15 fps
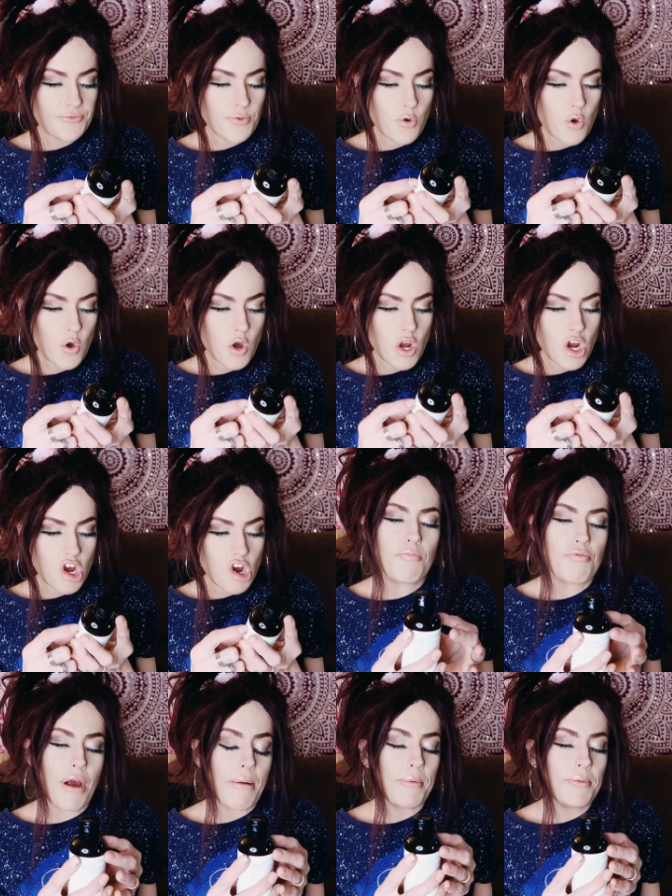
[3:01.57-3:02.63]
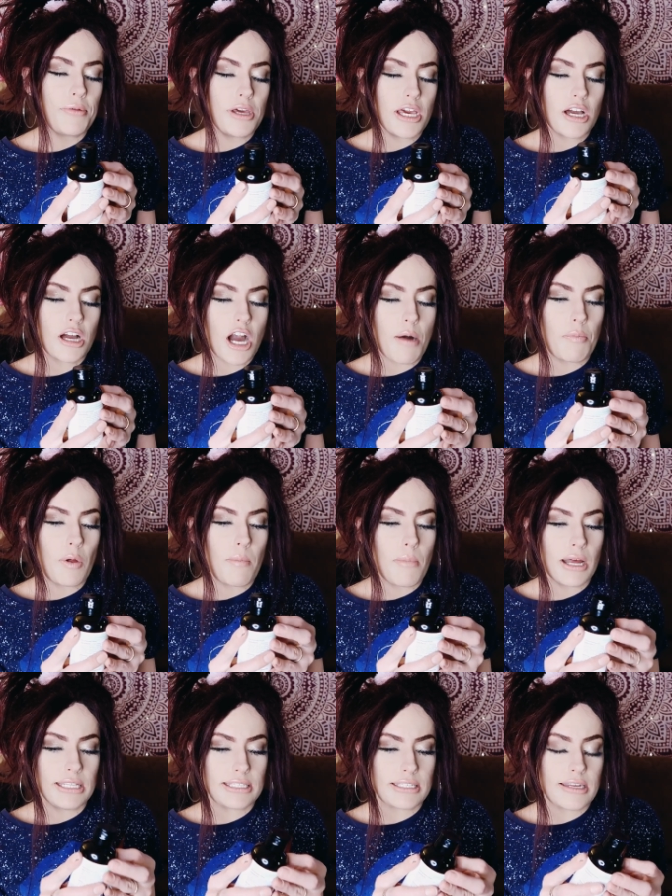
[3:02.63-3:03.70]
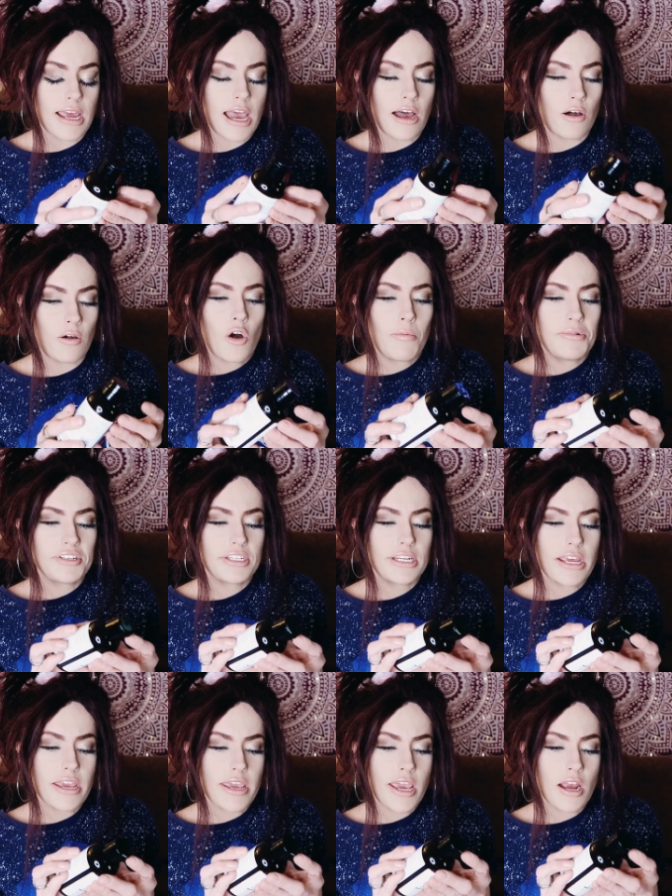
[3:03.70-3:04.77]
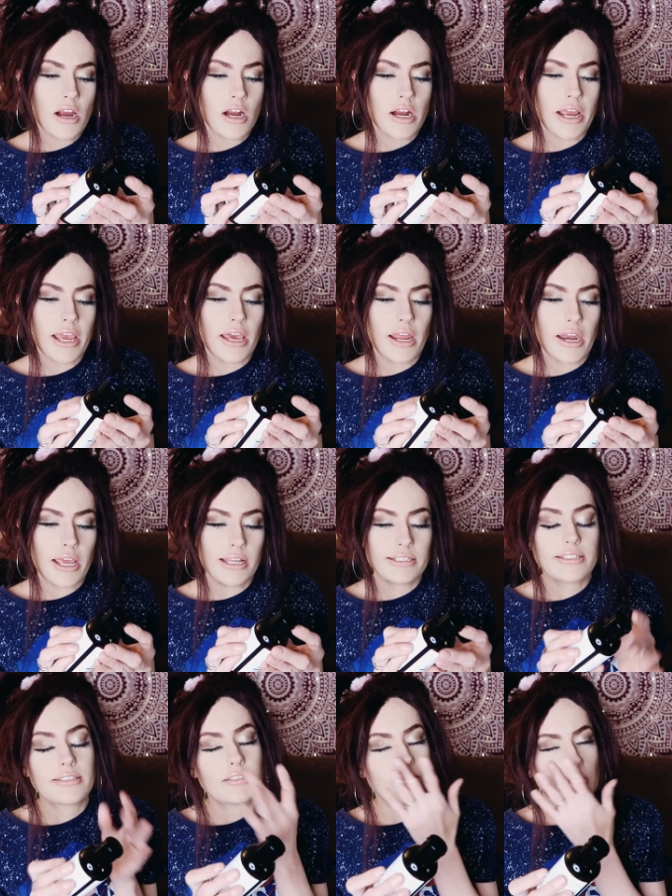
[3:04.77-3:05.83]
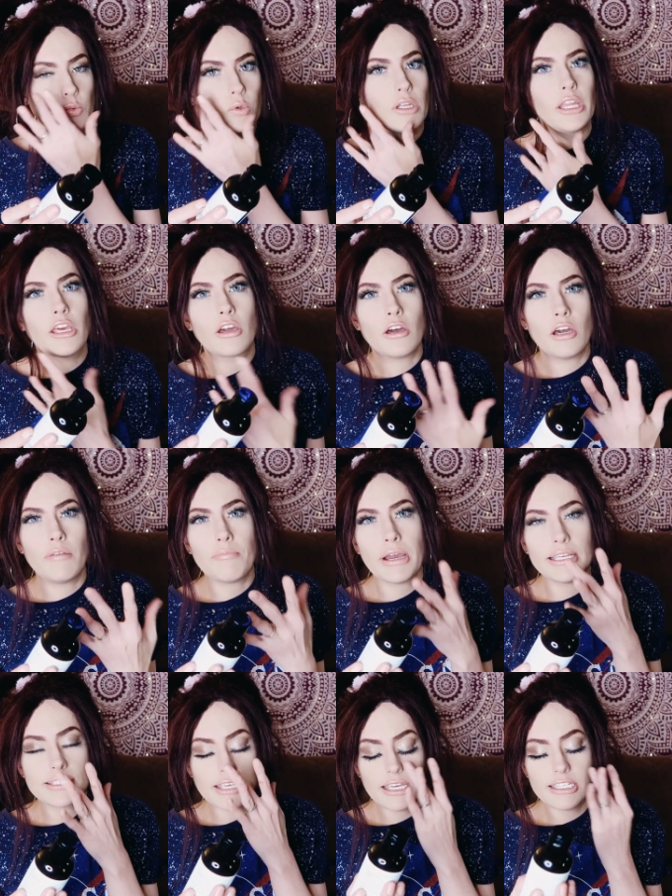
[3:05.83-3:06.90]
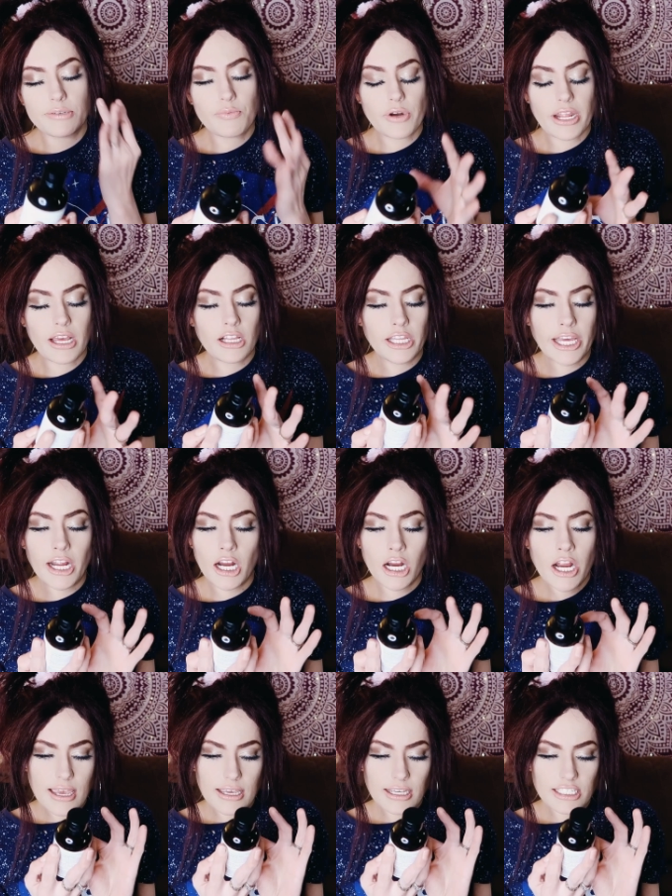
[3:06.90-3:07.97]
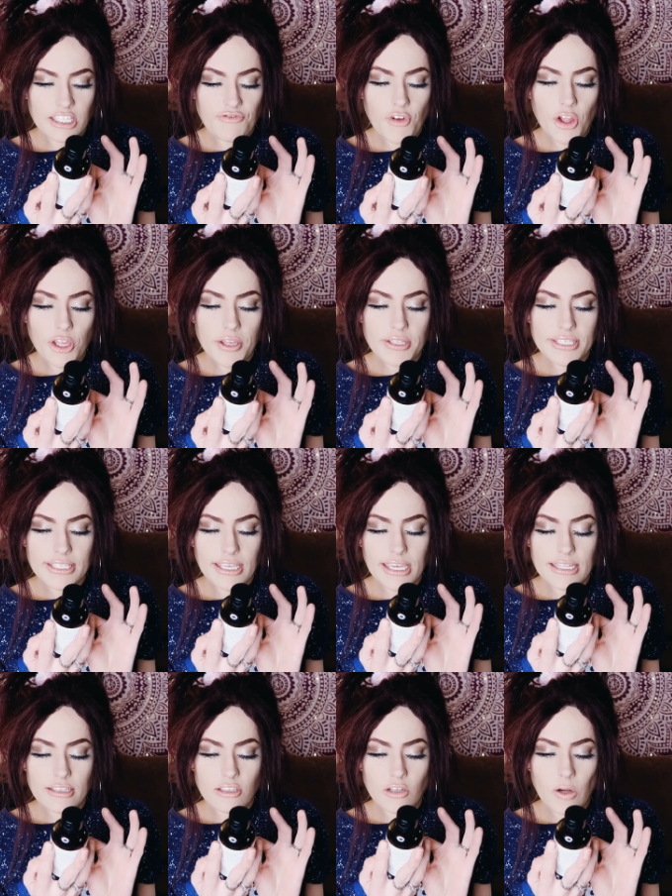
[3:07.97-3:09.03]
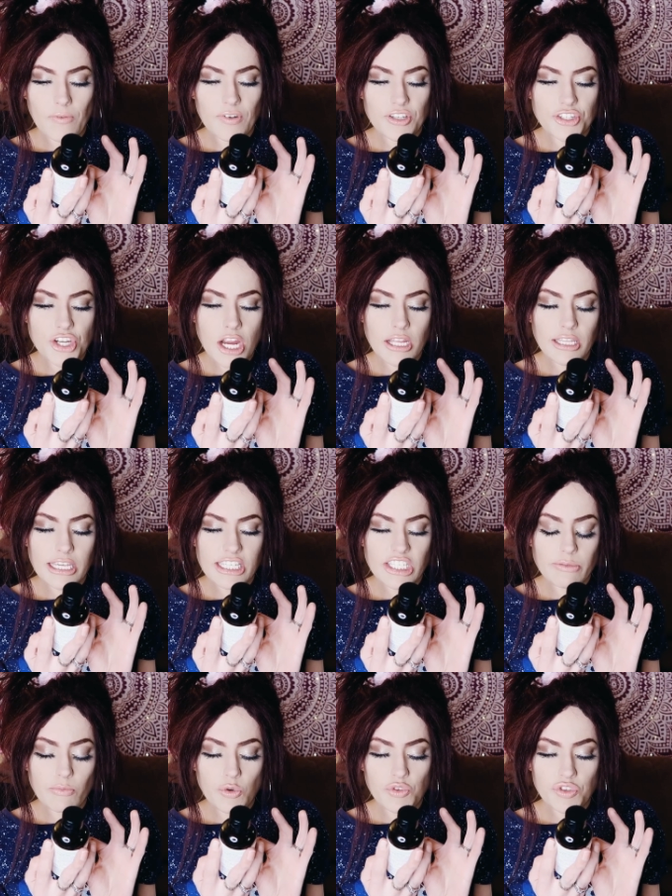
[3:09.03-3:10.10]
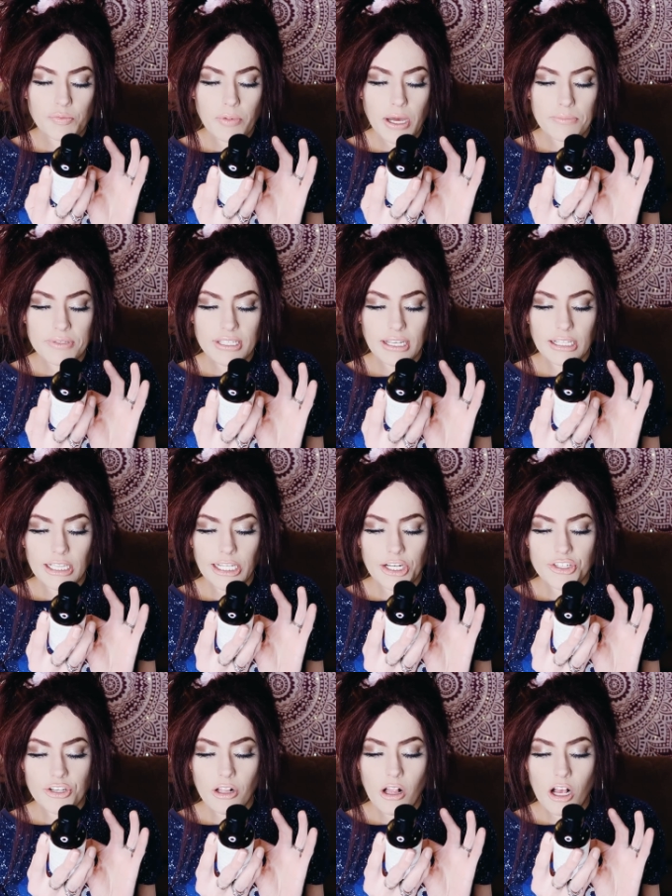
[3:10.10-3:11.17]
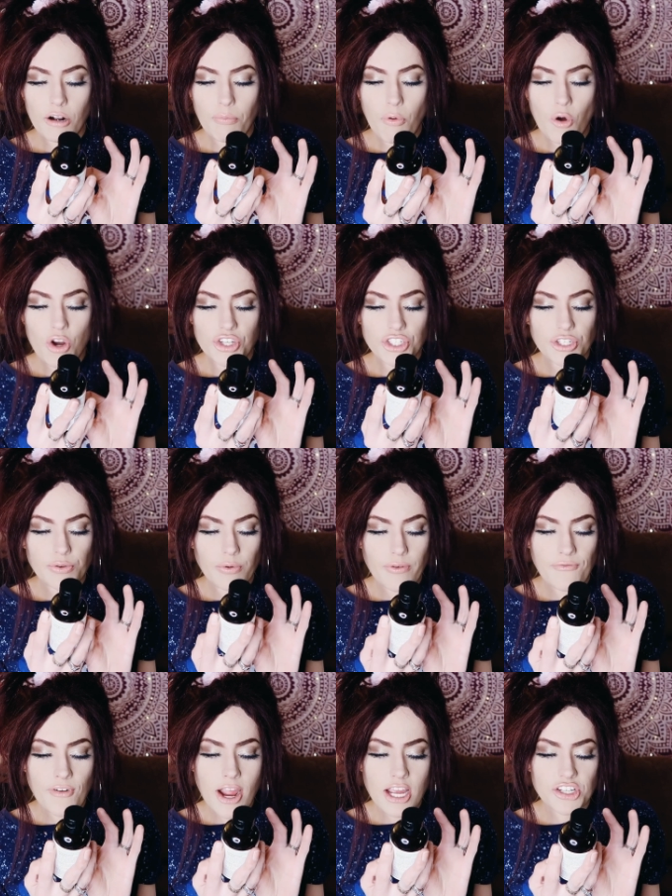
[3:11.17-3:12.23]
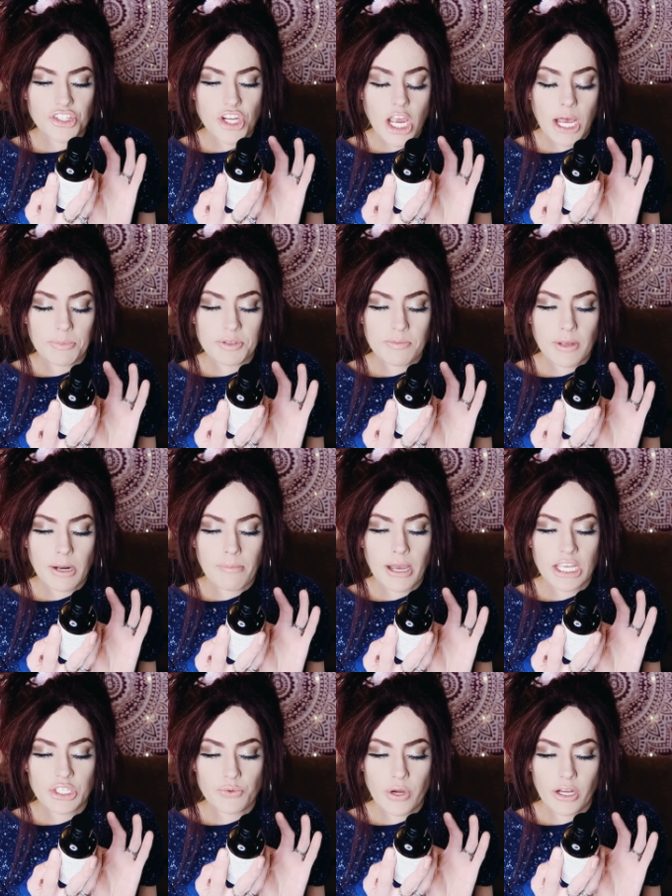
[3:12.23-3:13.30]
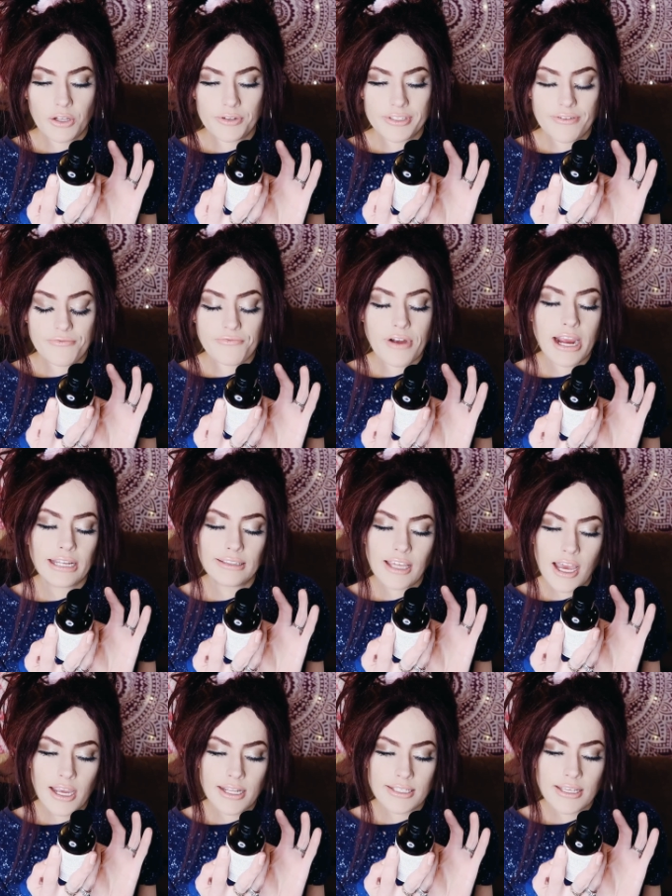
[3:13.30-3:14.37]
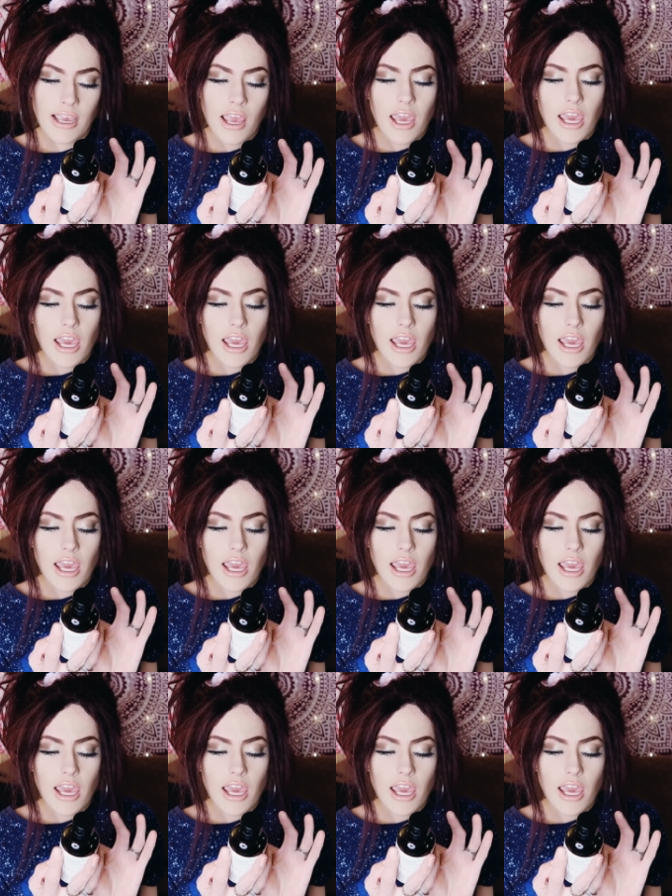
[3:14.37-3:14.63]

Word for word: for probably a couple months now, almost a year, and it's really good. My skin's pretty clear. It exfoliates skin surface gently, smooths bumps, and clears clogged pores to refresh, helps minimize wrinkles and fine lines,